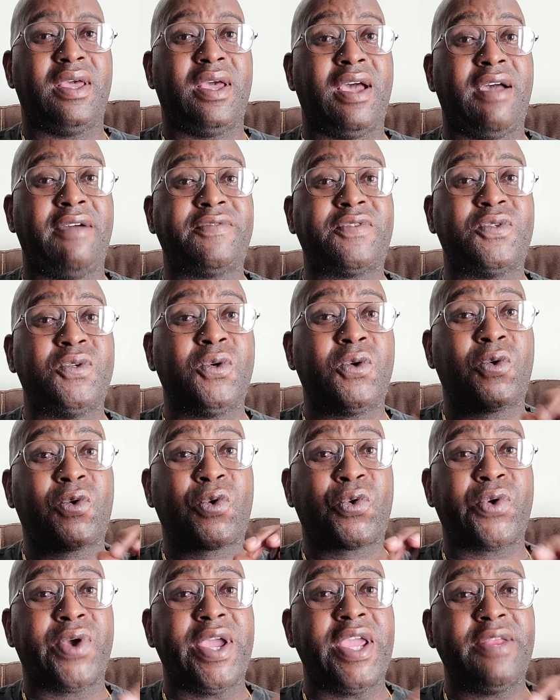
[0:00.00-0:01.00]
I have two
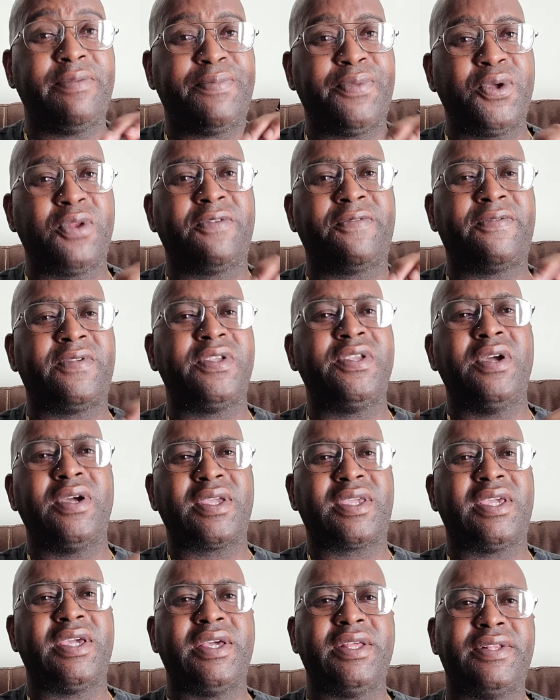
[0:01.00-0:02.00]
great, beautiful young
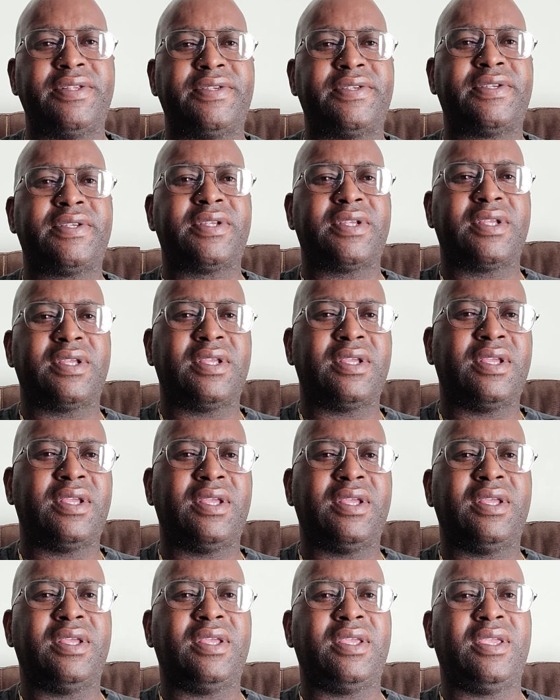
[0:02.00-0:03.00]
kids,
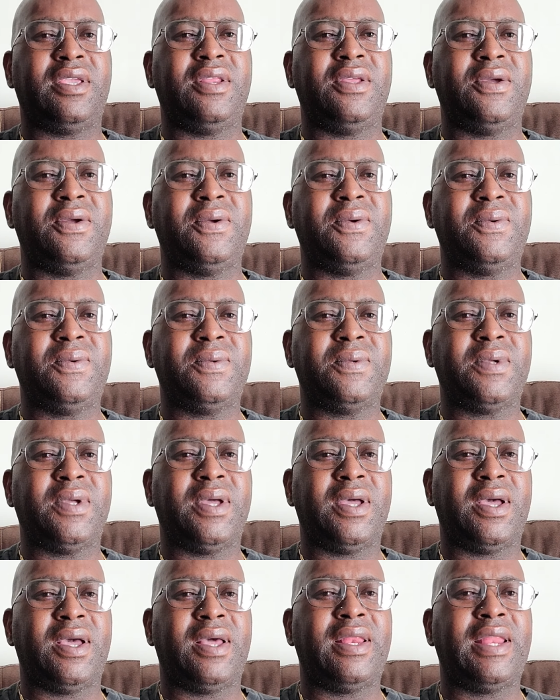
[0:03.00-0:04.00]
you know,
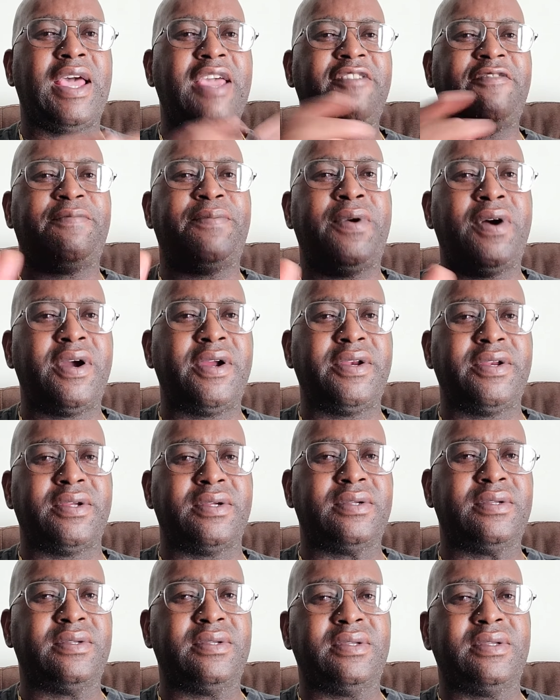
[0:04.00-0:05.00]
a life partner,